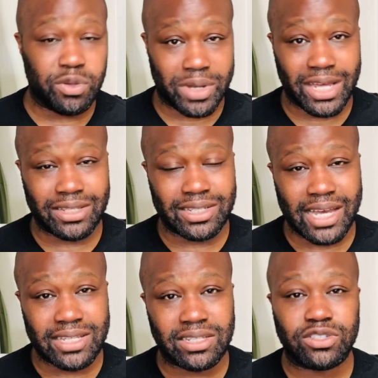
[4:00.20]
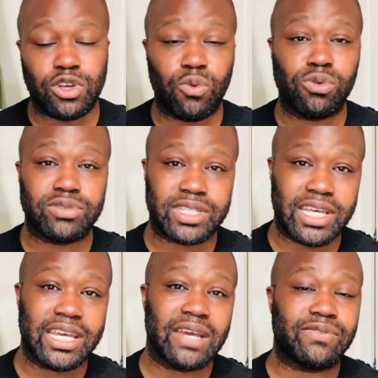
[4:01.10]
exercises, so we'll
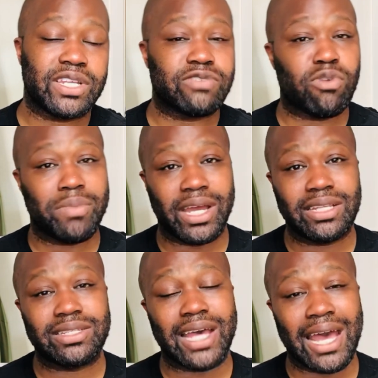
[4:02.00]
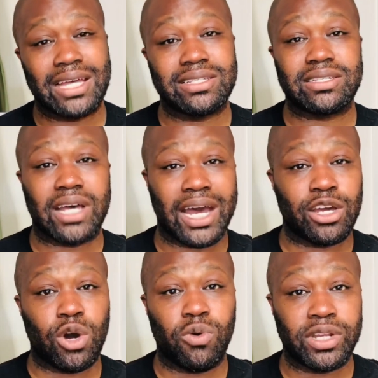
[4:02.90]
see if this remains as I
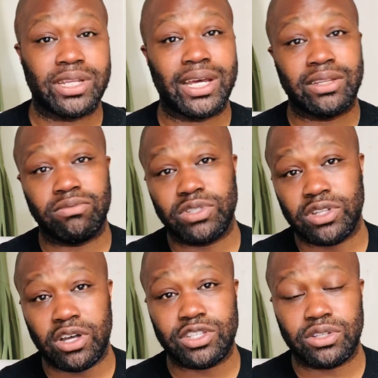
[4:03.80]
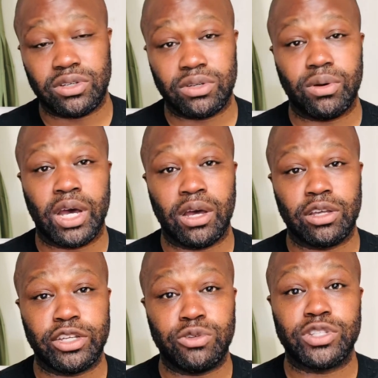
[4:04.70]
go on and start to
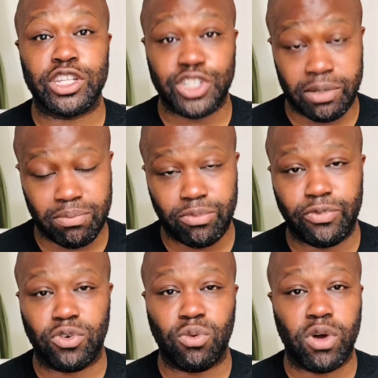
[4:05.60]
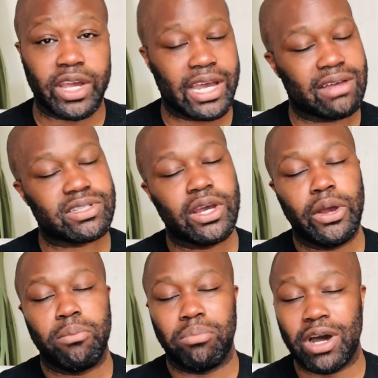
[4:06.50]
use the gym for workouts.
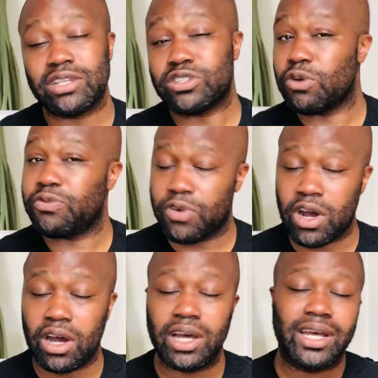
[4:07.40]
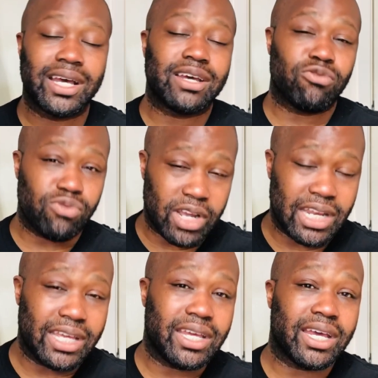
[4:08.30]
But so far,
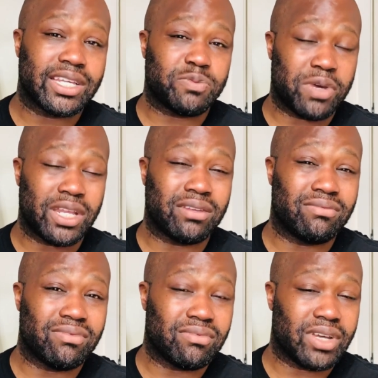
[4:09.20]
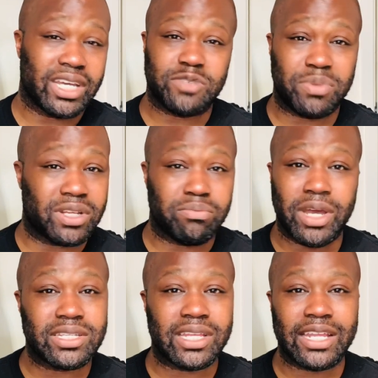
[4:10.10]
really, it's been
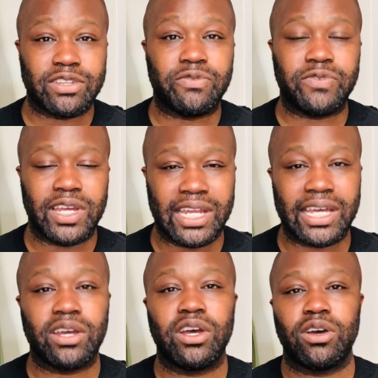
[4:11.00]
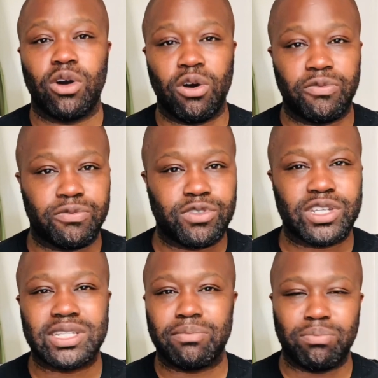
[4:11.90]
amazing. The feeling of
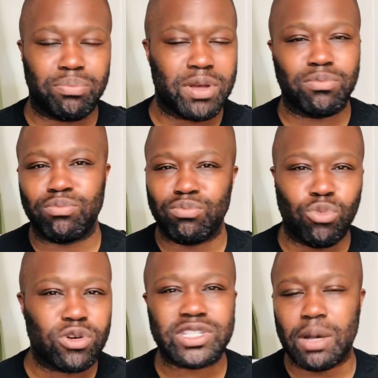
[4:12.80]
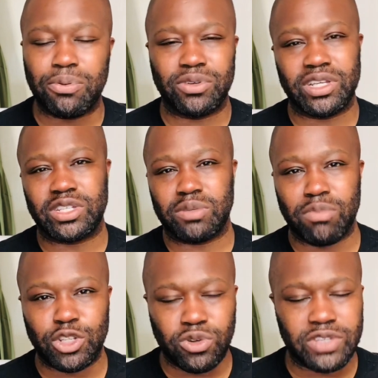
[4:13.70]
just a bit more suppleness, just my
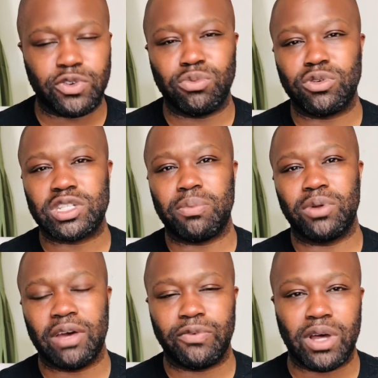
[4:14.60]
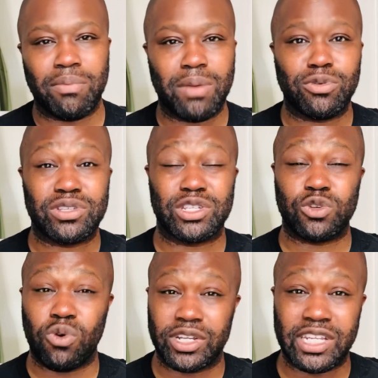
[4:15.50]
joints feel more supple. I'm able to
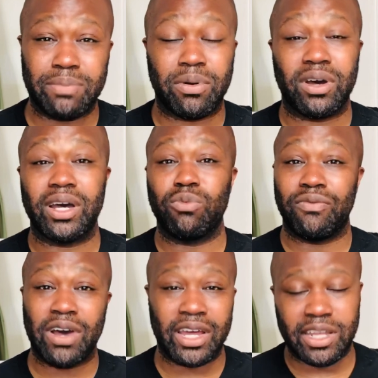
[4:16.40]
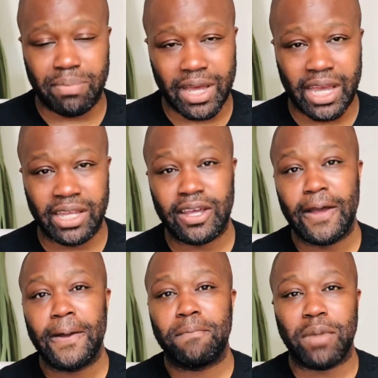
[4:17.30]
squat deeper without any pain.
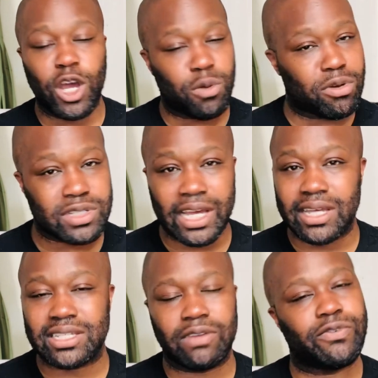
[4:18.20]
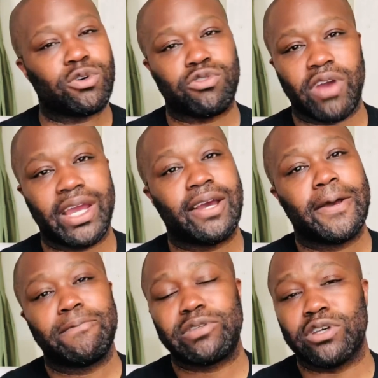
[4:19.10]
My elbows, like I said, feel great.
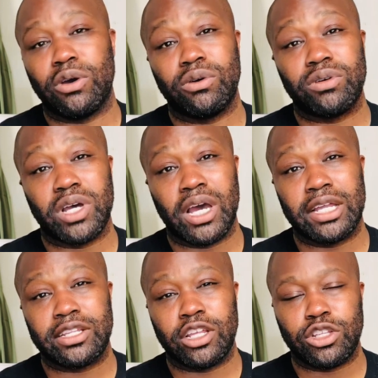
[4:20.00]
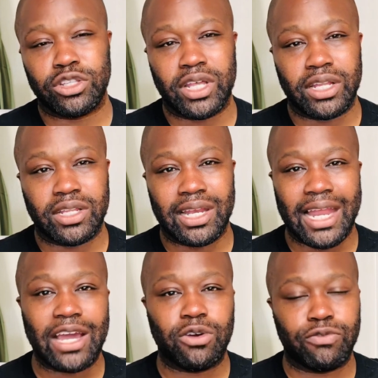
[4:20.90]
So the
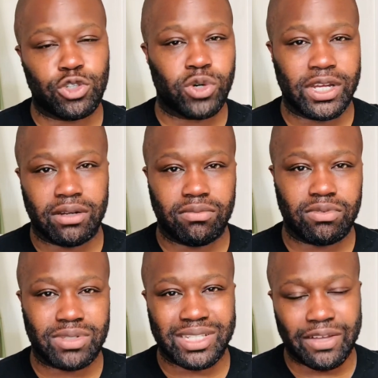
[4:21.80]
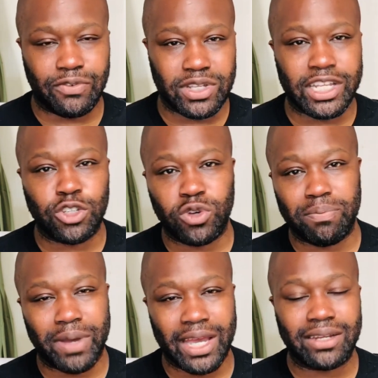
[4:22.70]
lack of joint stiffness and joint
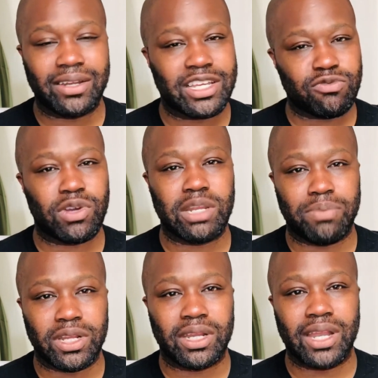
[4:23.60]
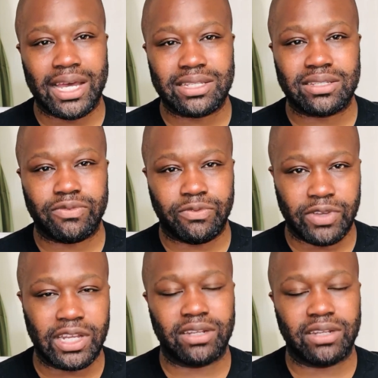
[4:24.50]
pain has really been a nice feeling.